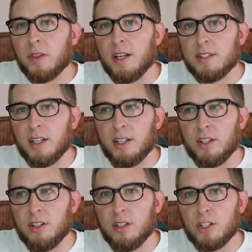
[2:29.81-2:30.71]
is
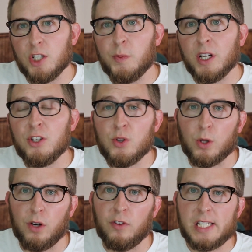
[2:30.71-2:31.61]
that just because you
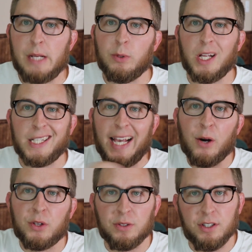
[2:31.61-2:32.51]
learn, for example, like
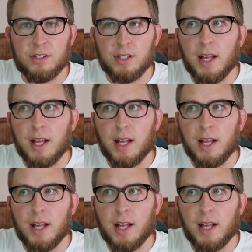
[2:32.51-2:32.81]
calculus,